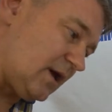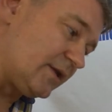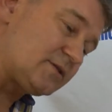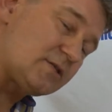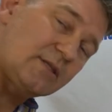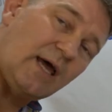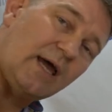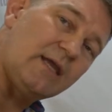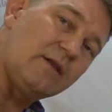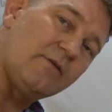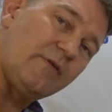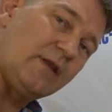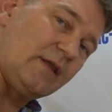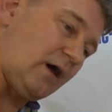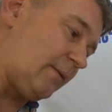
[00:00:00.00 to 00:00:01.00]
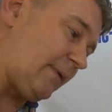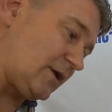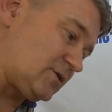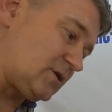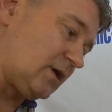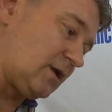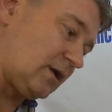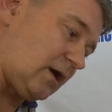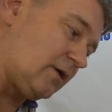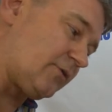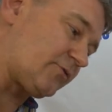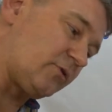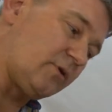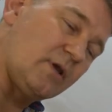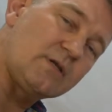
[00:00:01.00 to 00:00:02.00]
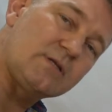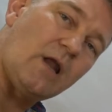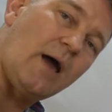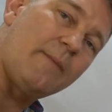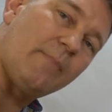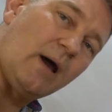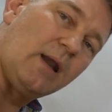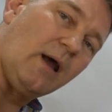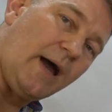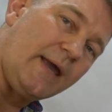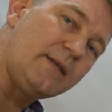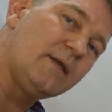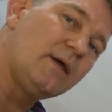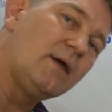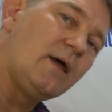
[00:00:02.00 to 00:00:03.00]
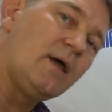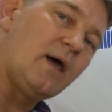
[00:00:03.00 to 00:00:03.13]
And today in the video I'm actually going to go through these line by line